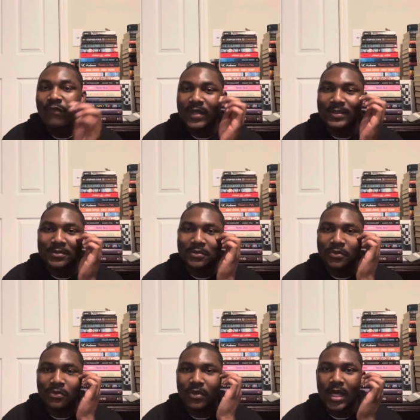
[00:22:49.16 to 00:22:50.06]

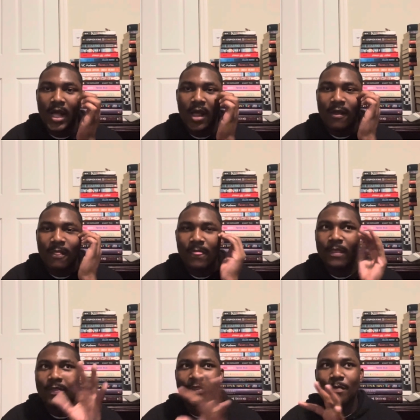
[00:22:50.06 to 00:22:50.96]
into
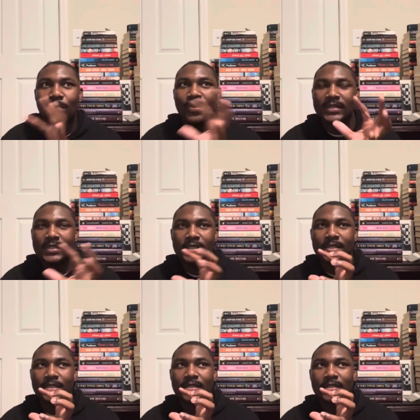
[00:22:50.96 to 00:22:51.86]
the
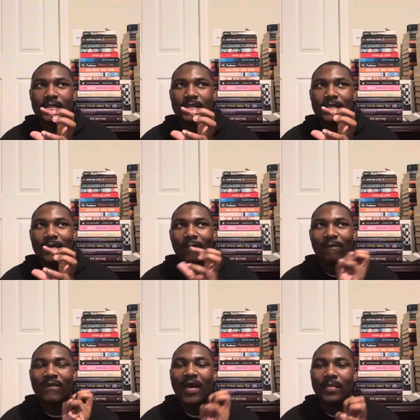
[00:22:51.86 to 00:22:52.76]
British
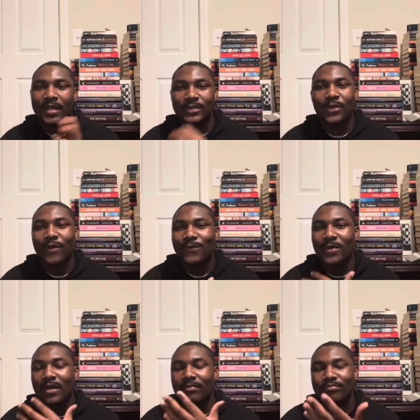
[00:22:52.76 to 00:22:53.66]
family. So if
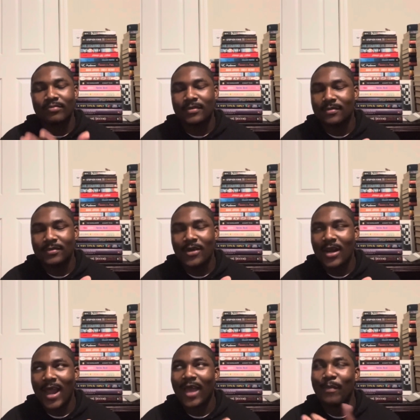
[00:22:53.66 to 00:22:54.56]
you're not
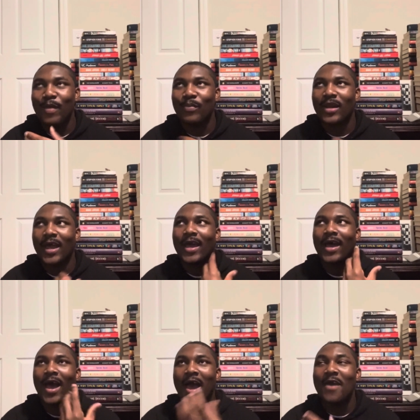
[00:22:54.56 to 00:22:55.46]
like me, but like
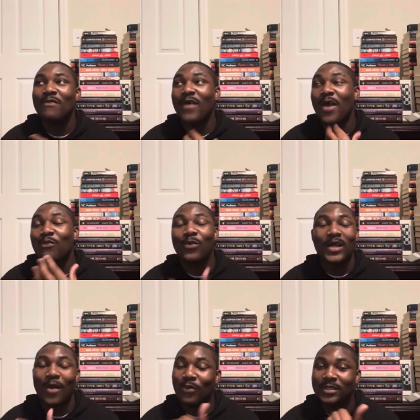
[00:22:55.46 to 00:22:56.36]
I
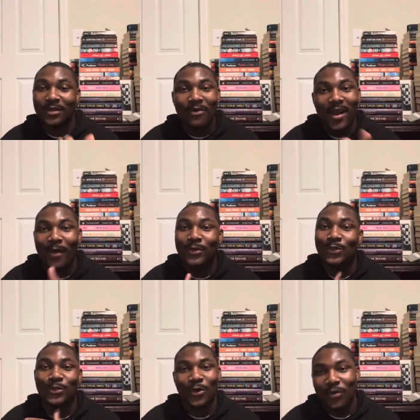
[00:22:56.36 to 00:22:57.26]
watched The Crown, I watched
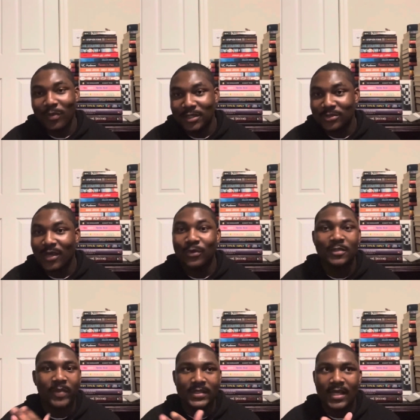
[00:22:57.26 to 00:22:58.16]
all the documentaries, I watched
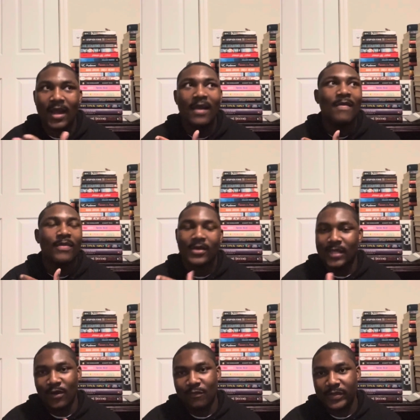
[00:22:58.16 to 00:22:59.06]
Spencer, because
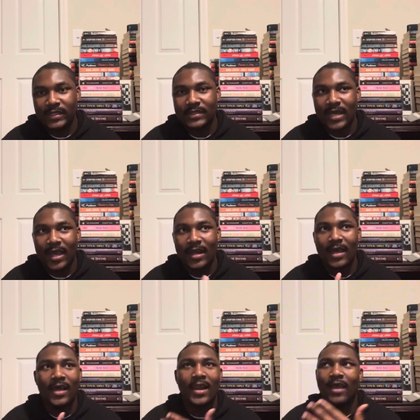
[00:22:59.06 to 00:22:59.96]
I love Princess
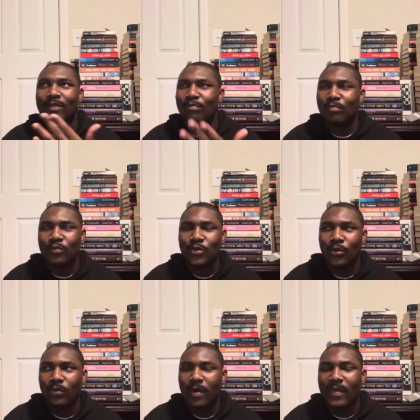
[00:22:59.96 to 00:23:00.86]
Diana, and like, you
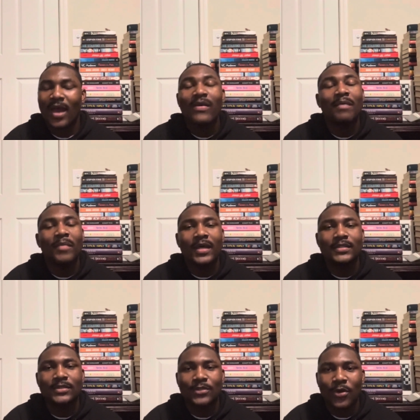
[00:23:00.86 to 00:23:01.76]
know, Harry and
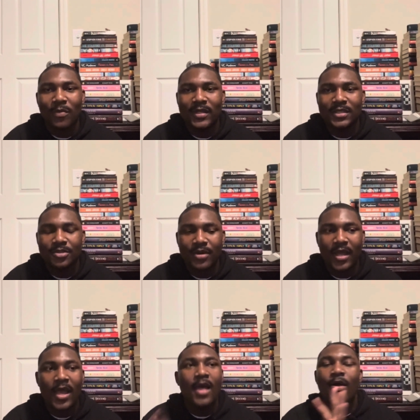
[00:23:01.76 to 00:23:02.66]
Meghan's
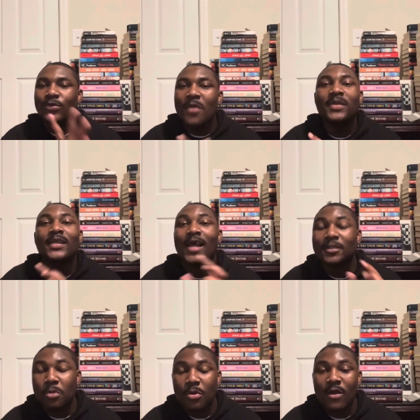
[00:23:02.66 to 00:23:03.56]
documentary. So everything that
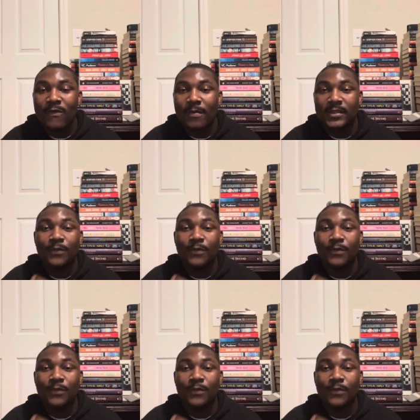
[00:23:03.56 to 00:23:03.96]
has to be royal families,